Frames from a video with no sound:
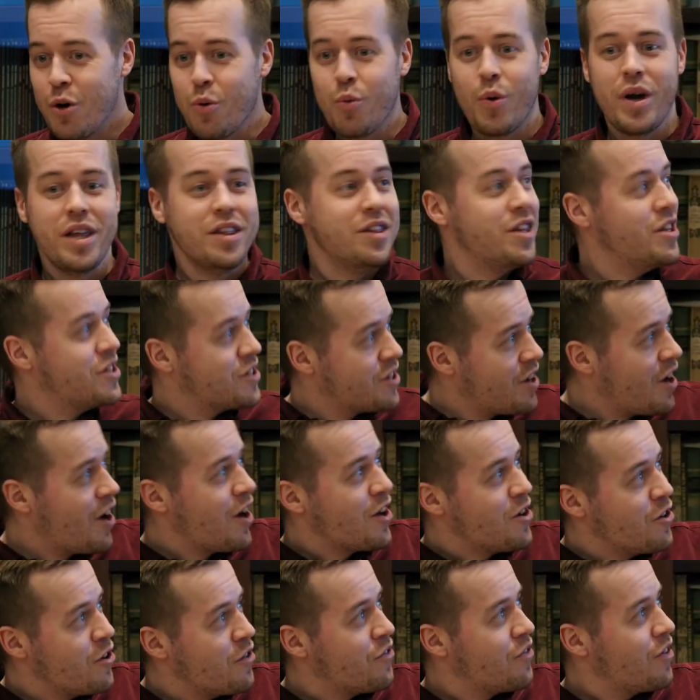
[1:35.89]
with this
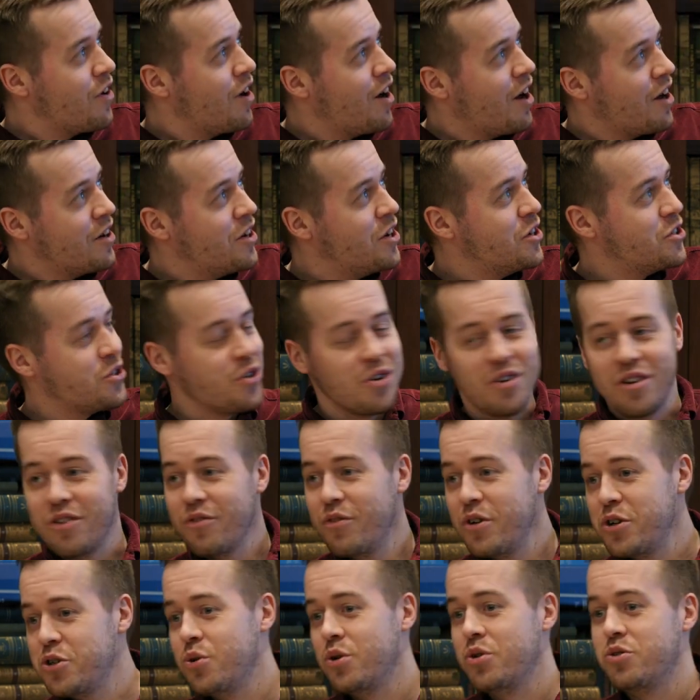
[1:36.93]
kind of additional
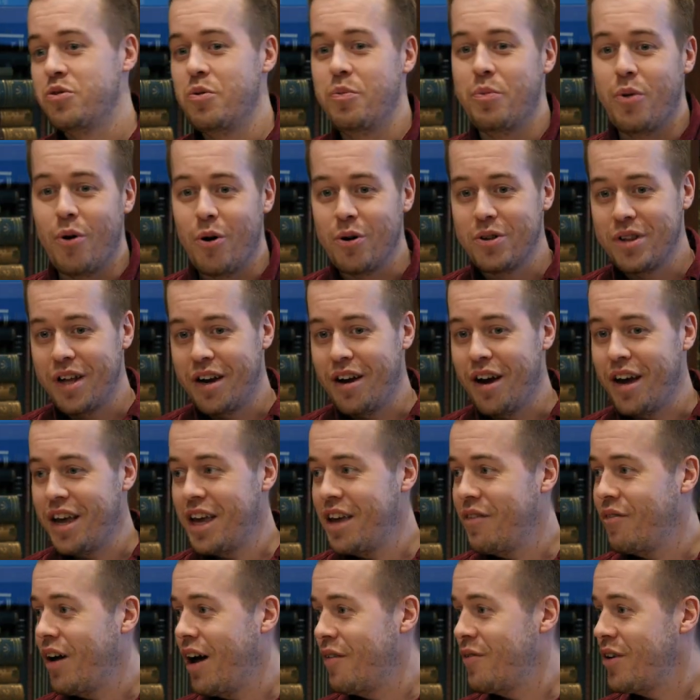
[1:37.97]
visual support that
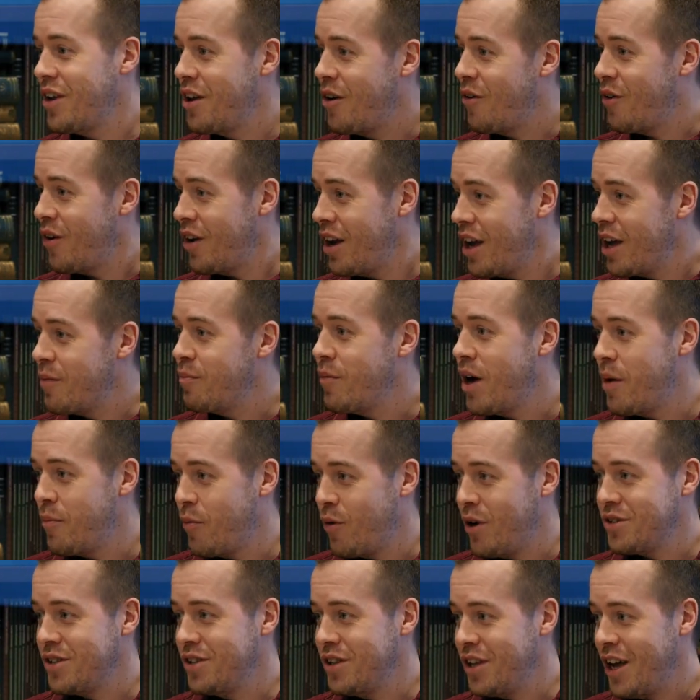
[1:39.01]
I have here in my
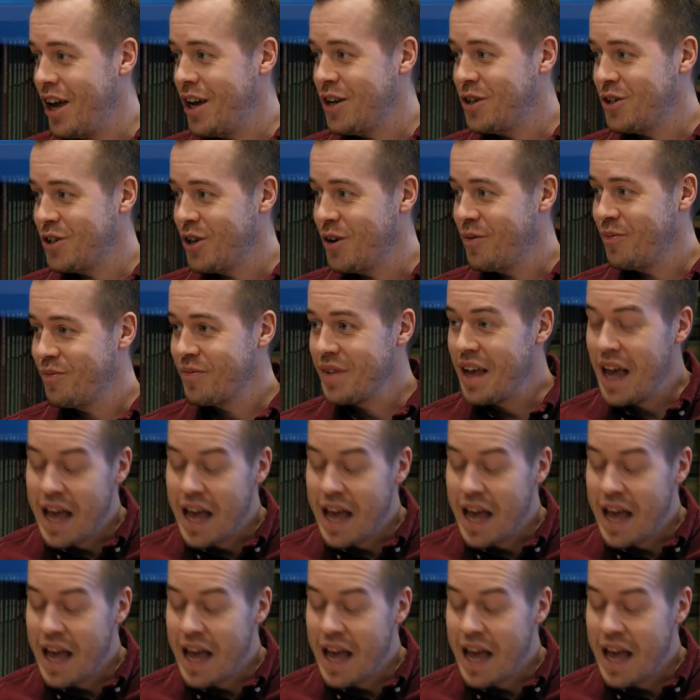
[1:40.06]
presentation.